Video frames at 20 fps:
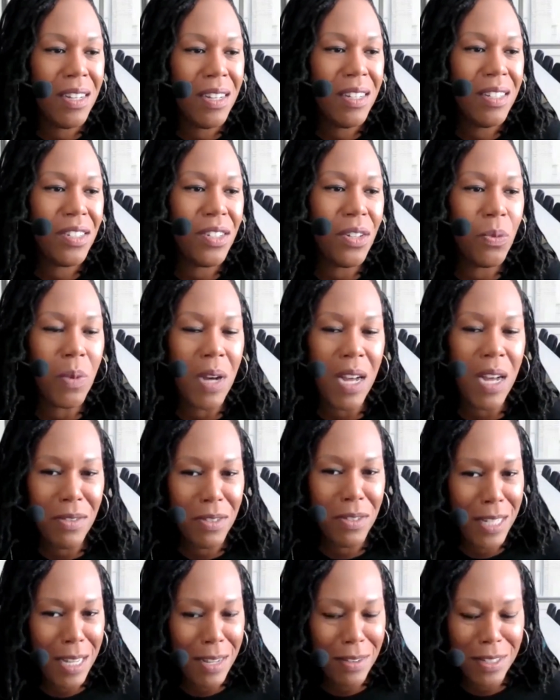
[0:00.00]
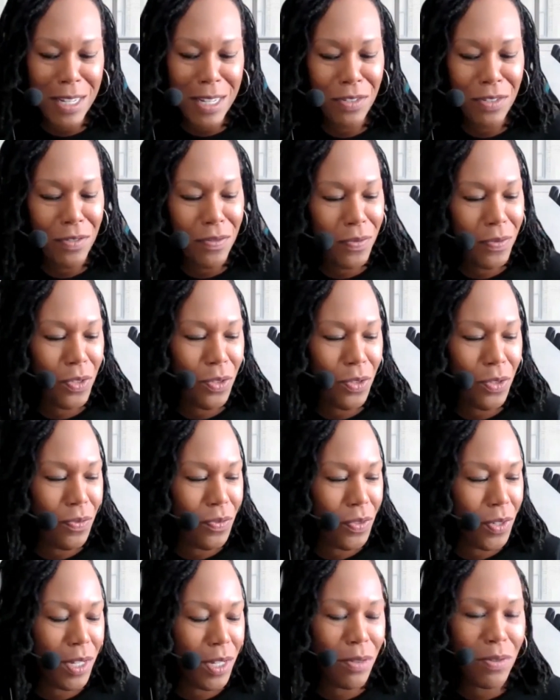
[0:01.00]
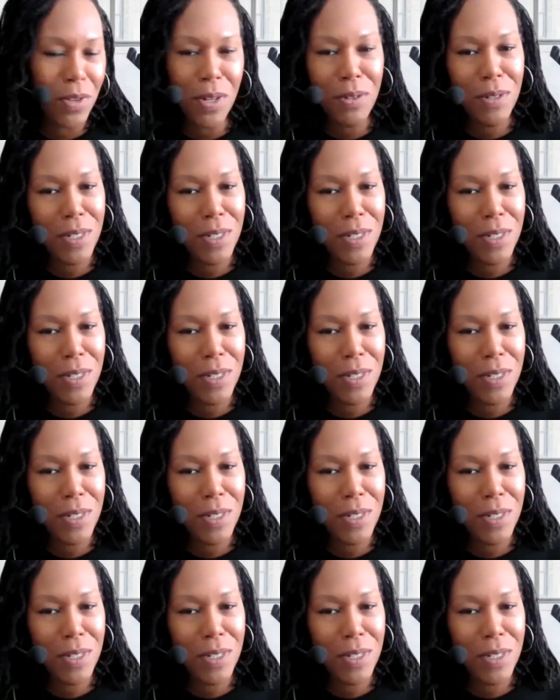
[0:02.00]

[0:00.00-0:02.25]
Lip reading: So wow, it sounds like you've really grown